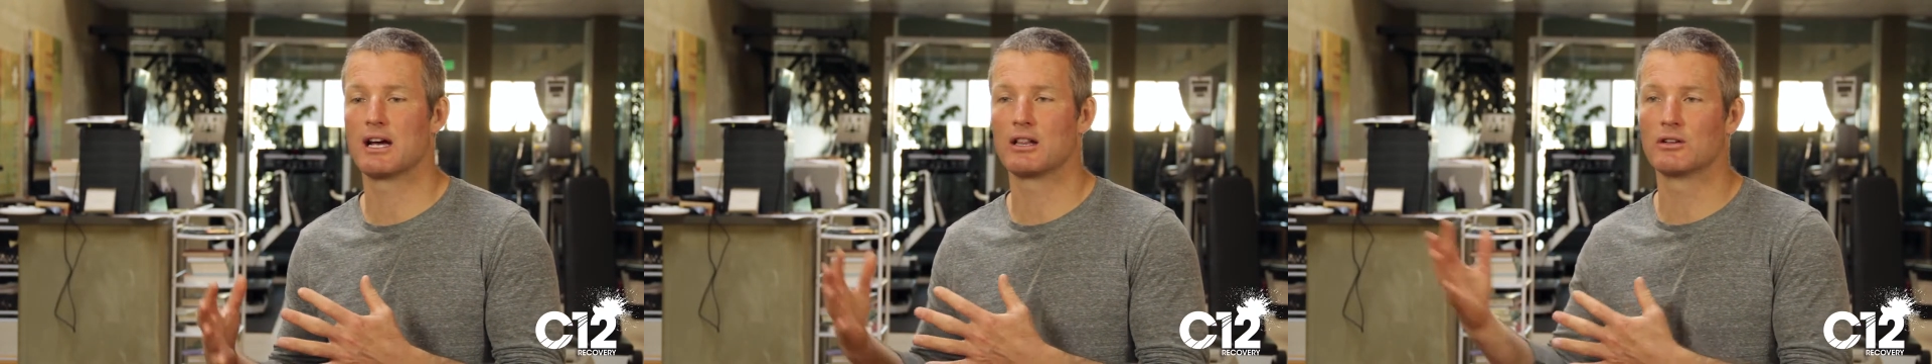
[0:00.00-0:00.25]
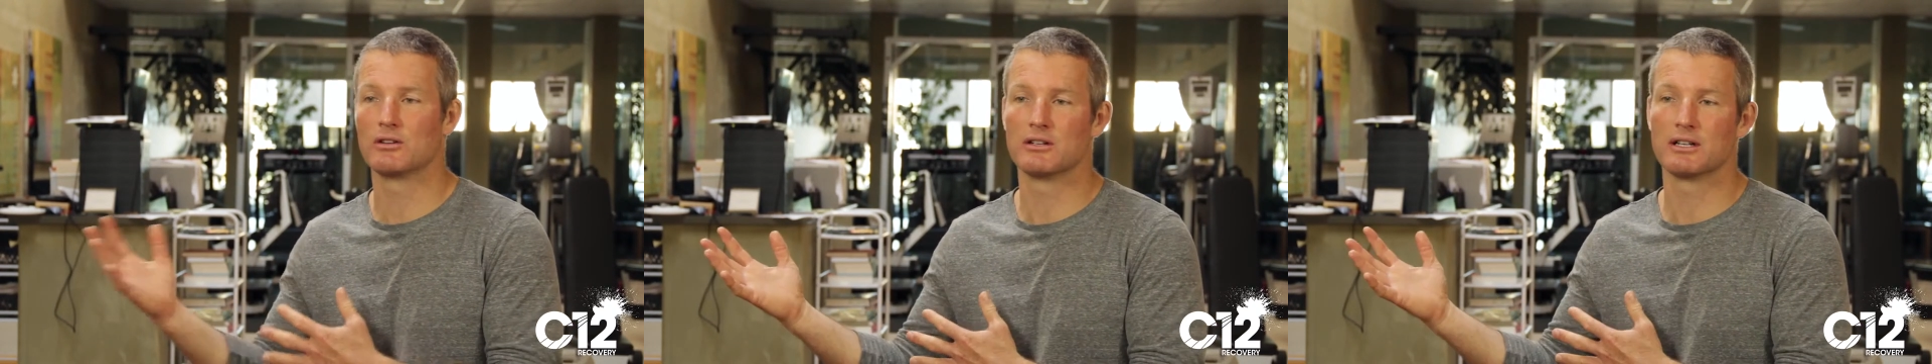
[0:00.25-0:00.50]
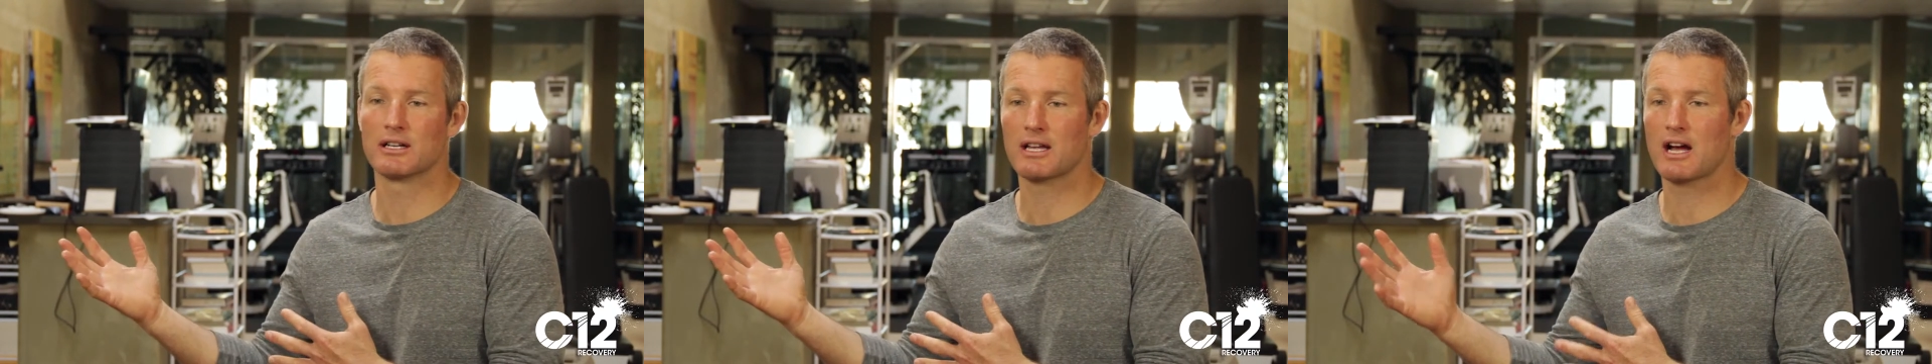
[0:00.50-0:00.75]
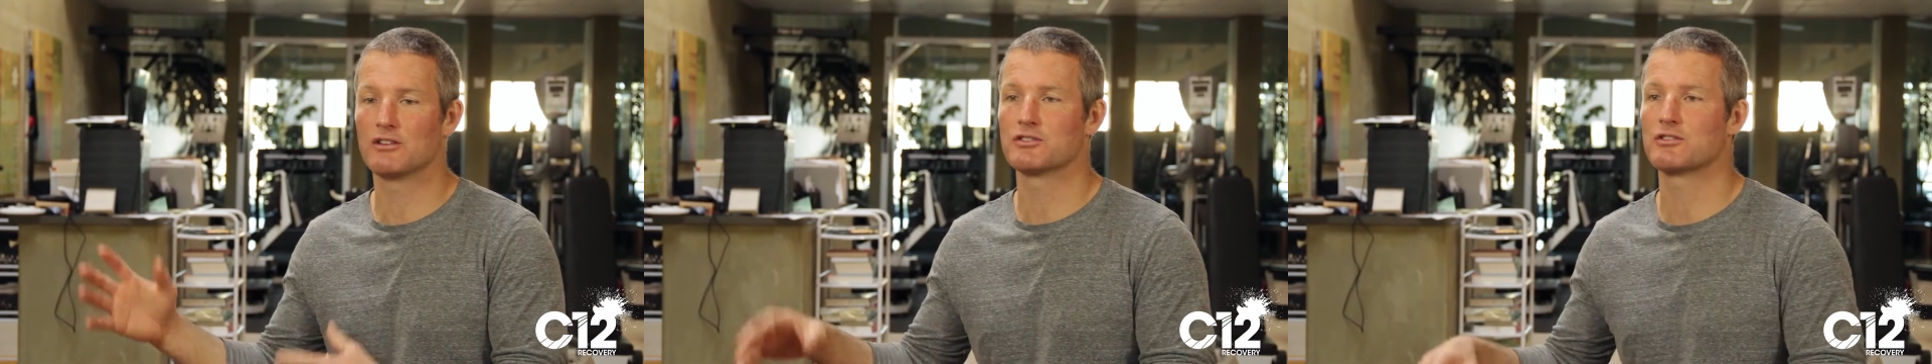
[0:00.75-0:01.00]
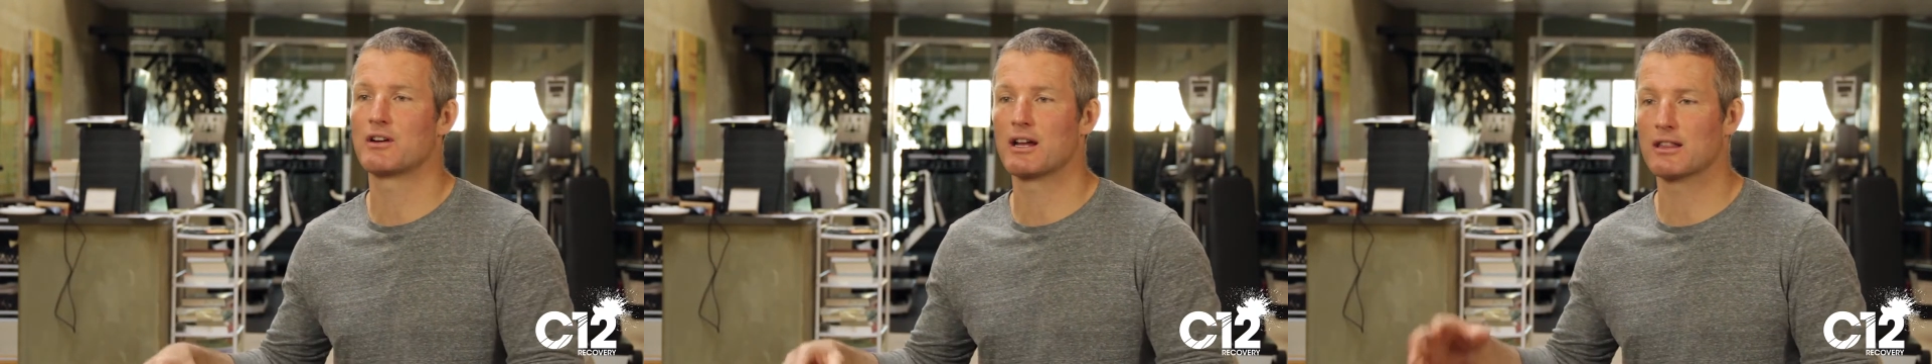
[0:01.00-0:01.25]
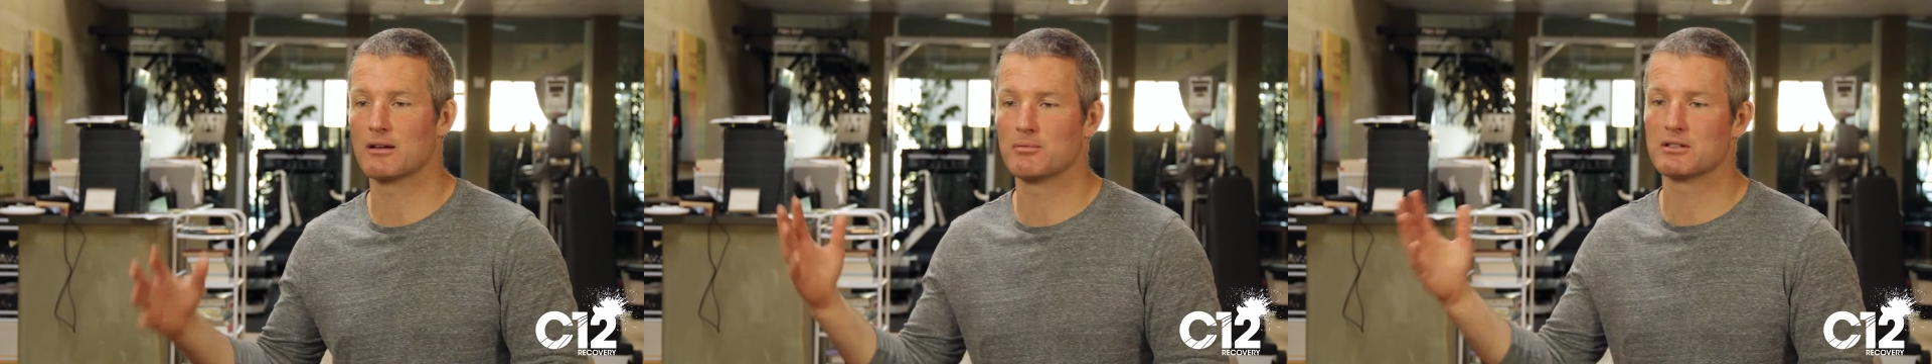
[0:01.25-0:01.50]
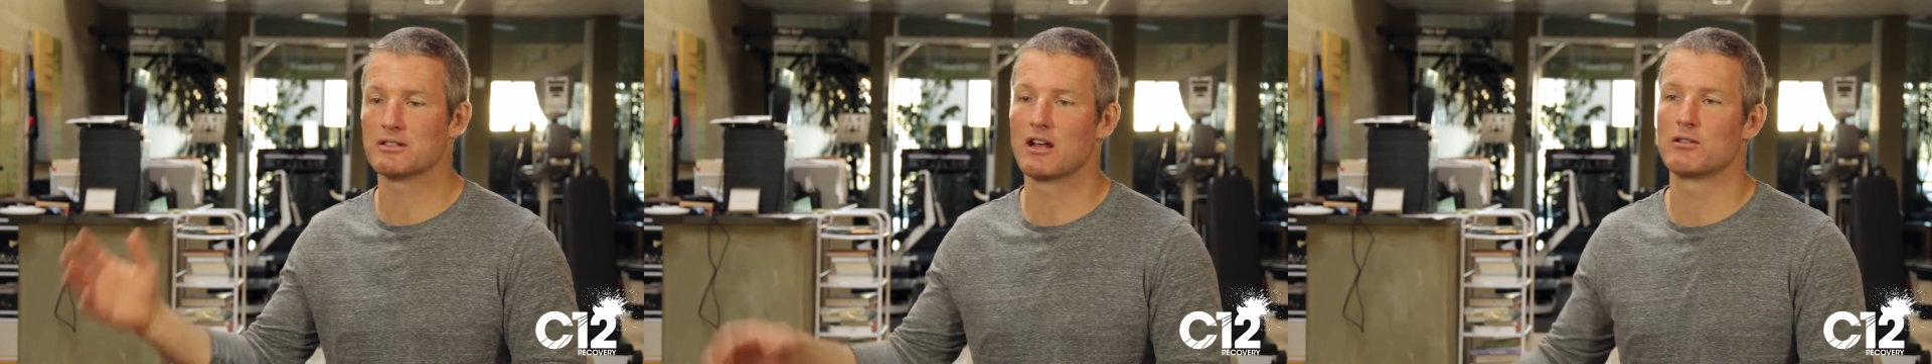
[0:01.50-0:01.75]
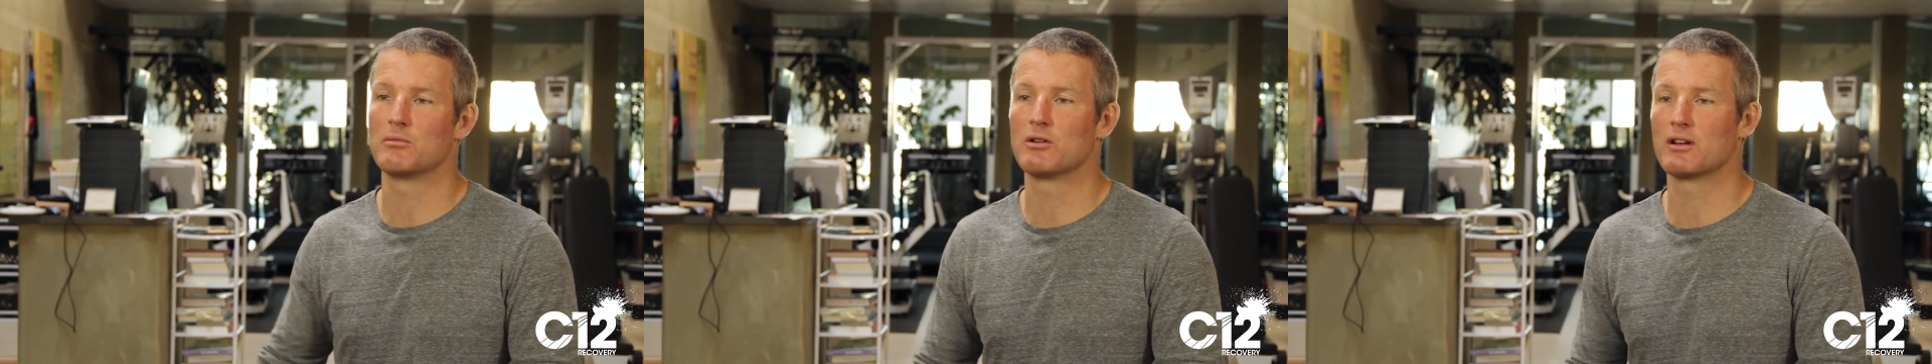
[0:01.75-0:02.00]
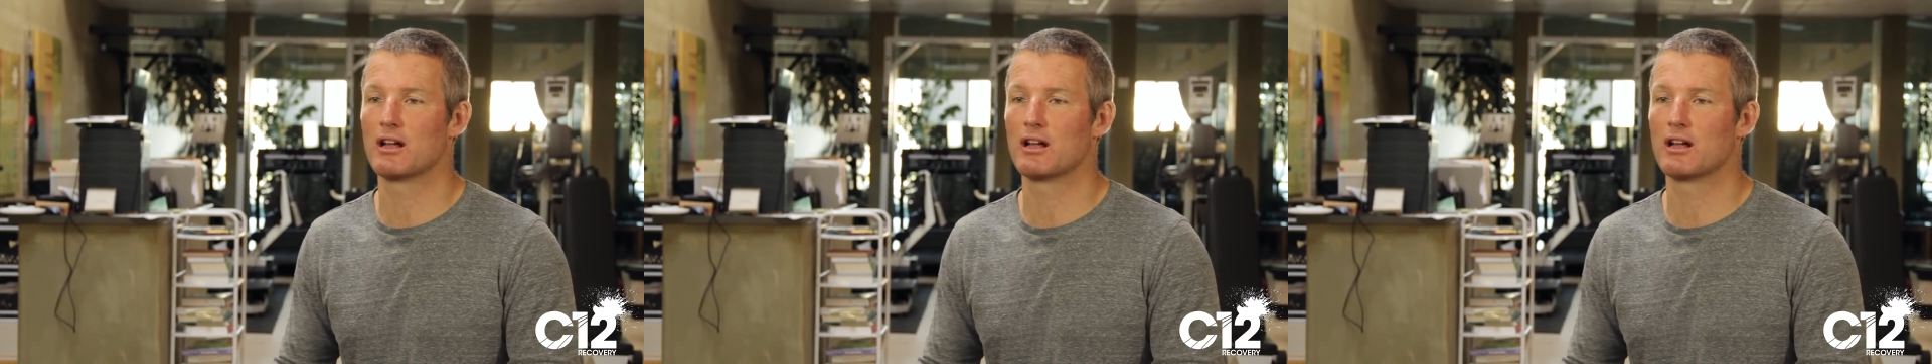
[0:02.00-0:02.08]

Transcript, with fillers: I learned at CalStrength up in San Ramon,